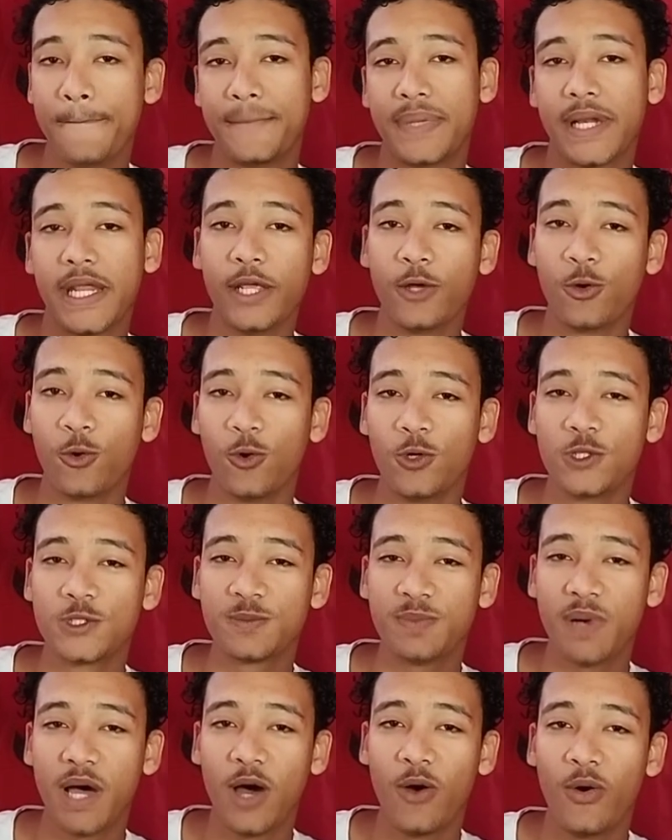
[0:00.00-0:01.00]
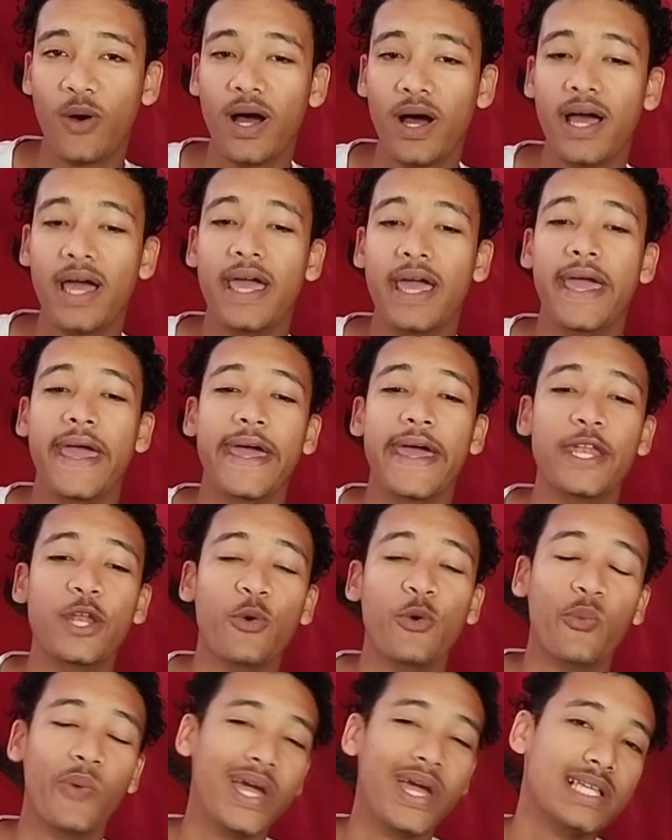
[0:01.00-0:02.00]
brake horsepower, and
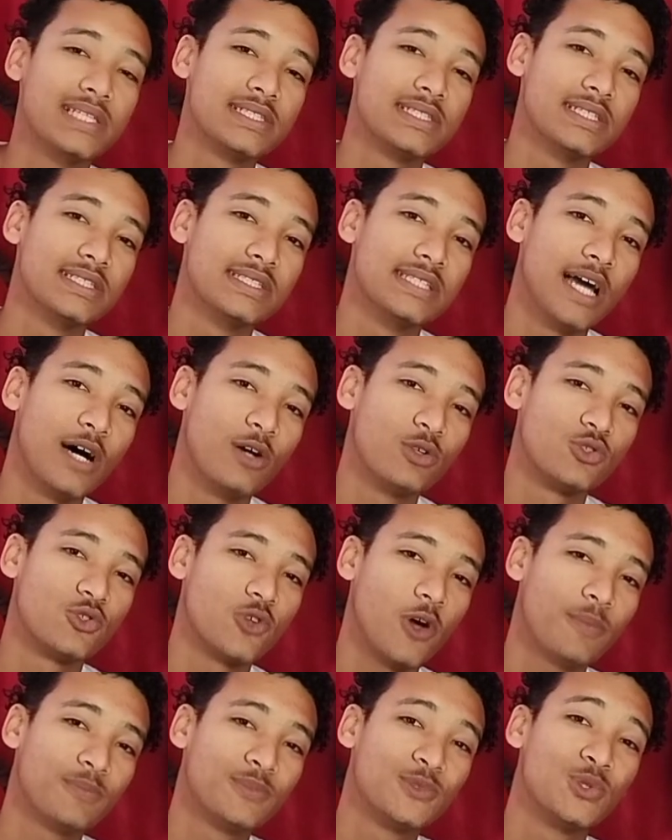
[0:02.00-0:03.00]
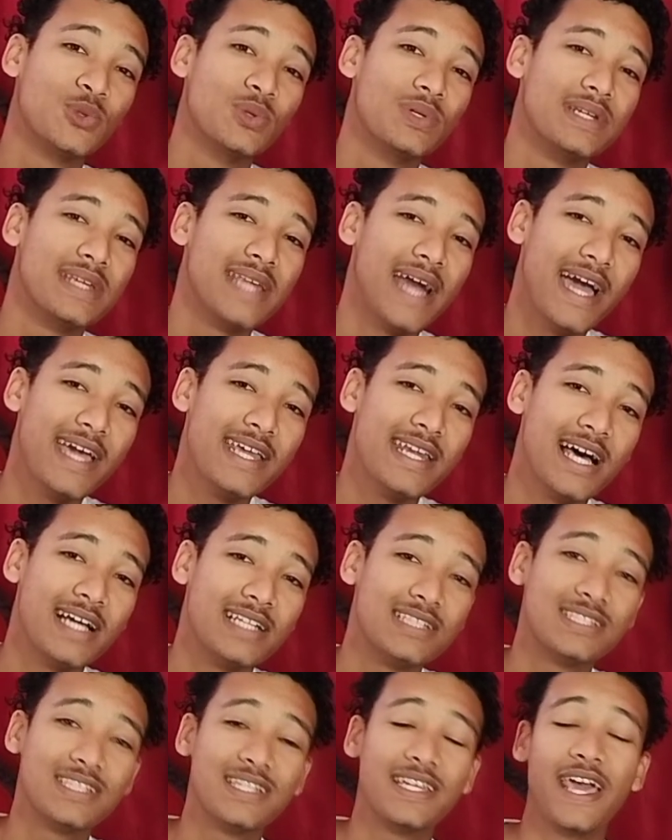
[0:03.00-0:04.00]
the weight is now dropped to
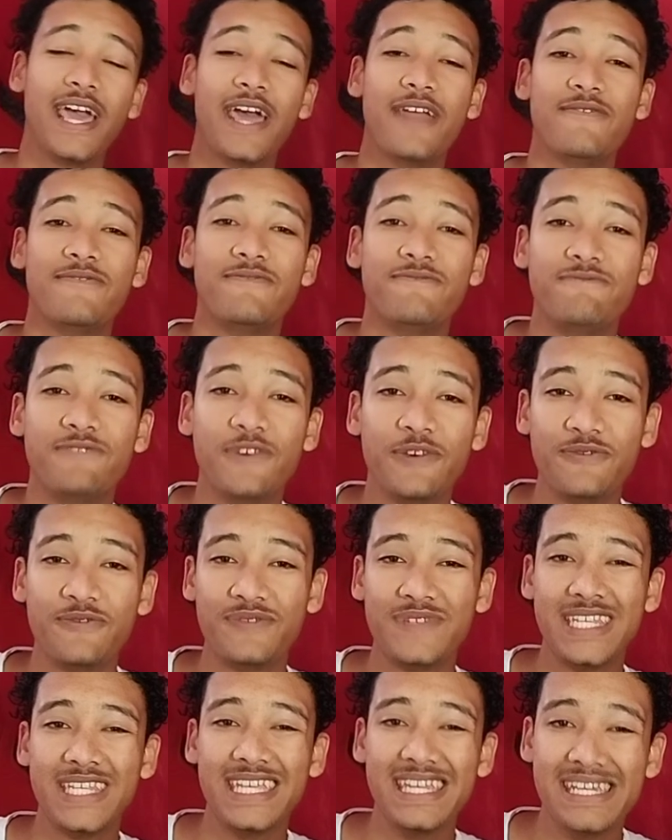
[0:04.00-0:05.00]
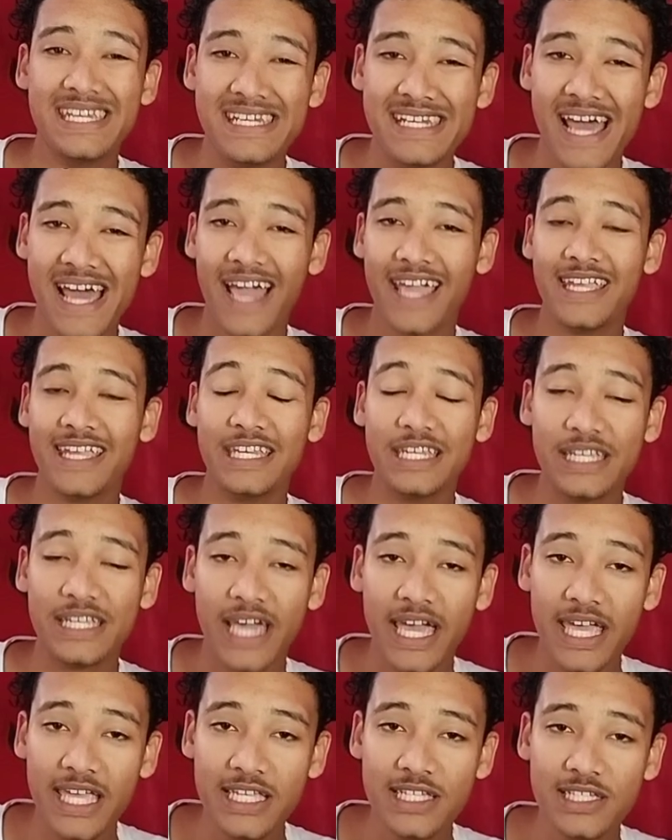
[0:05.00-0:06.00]
959
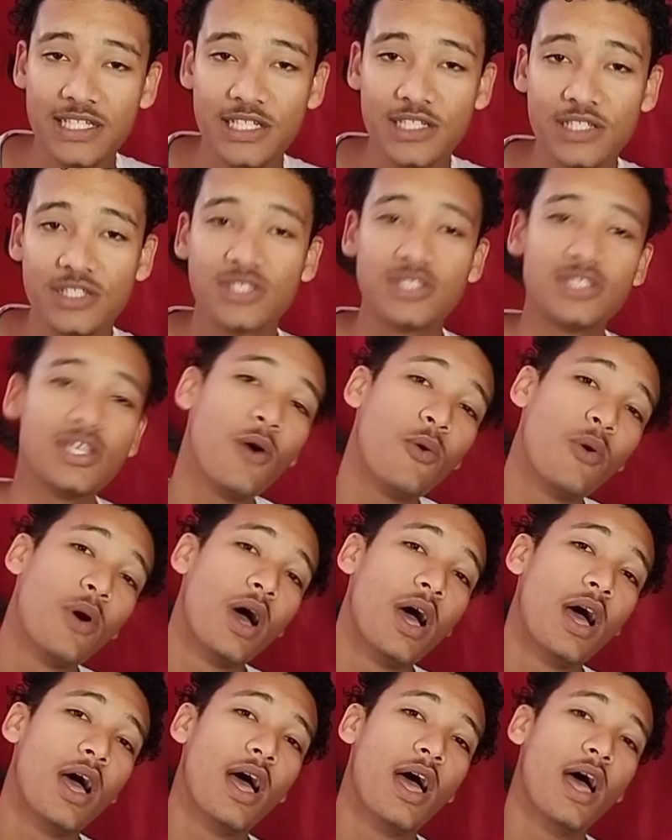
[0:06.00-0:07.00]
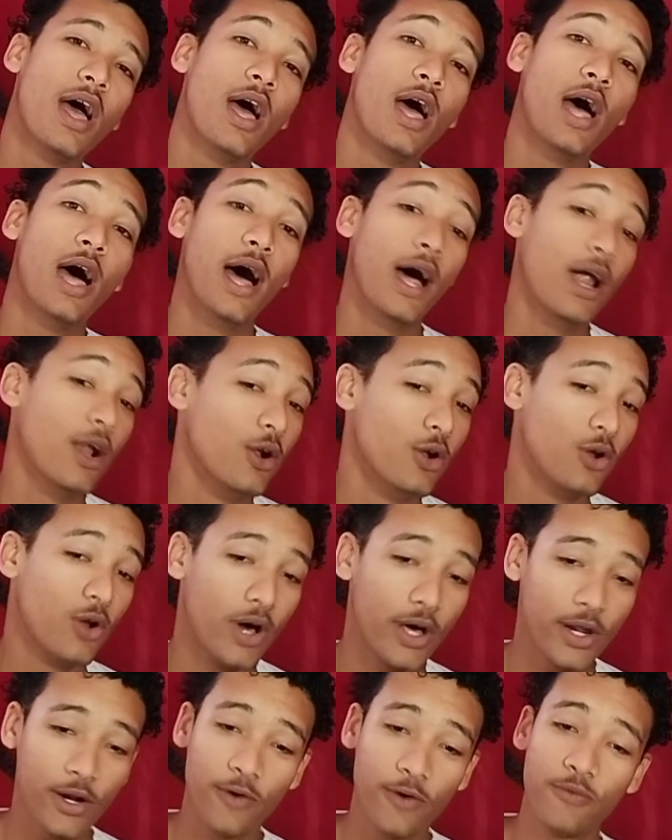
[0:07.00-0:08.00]
kgs. So a
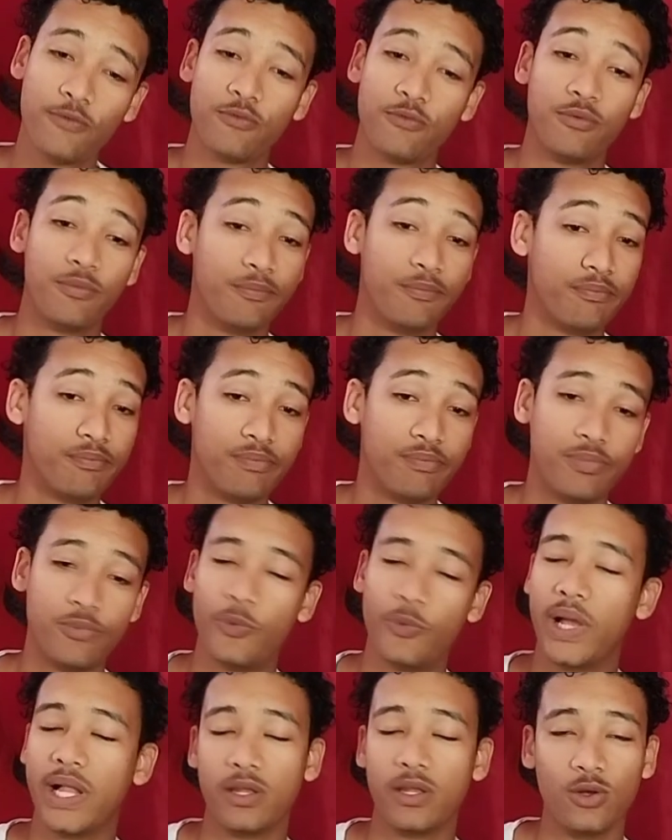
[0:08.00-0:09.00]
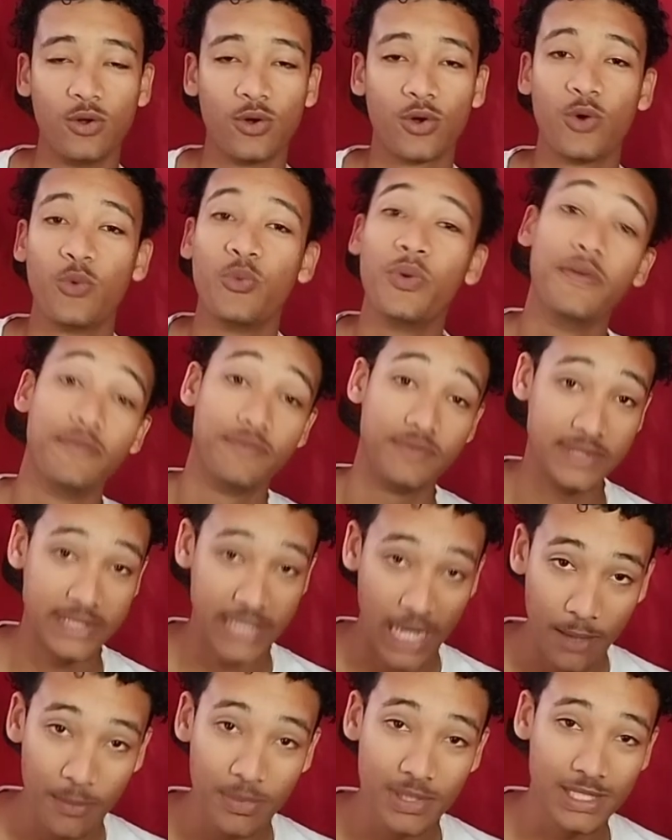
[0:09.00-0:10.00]
lot of, well, look, we've
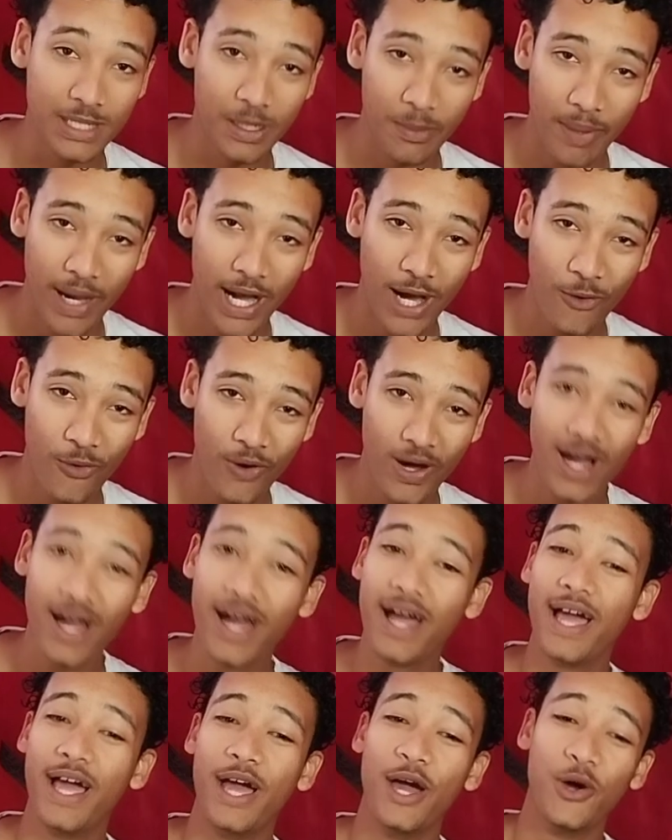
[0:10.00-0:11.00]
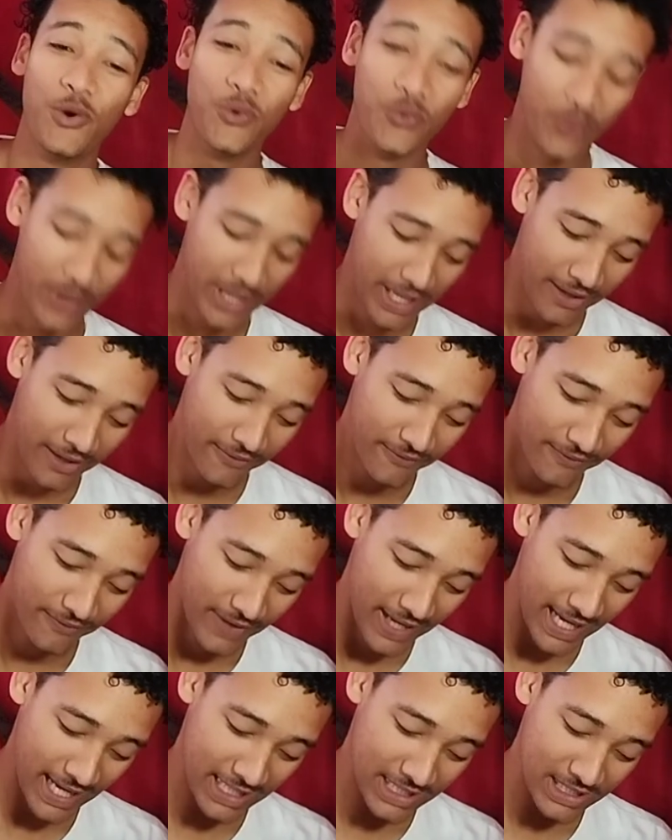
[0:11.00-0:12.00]
doubled the power. We've
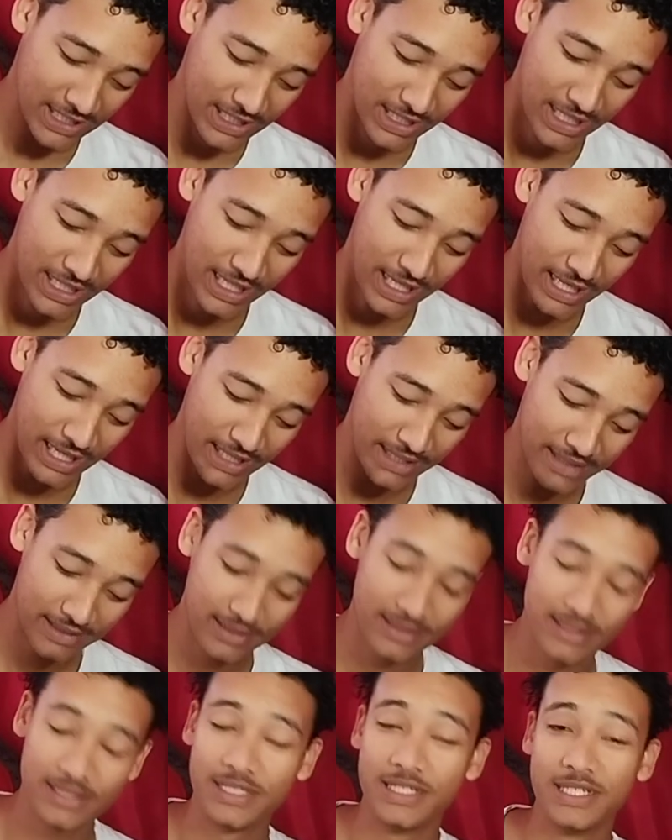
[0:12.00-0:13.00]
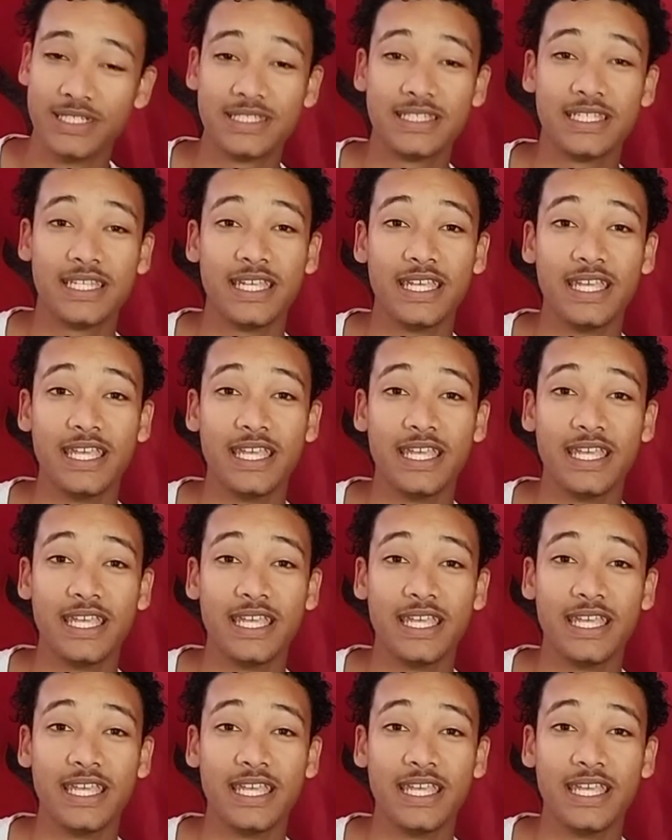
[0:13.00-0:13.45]
actually just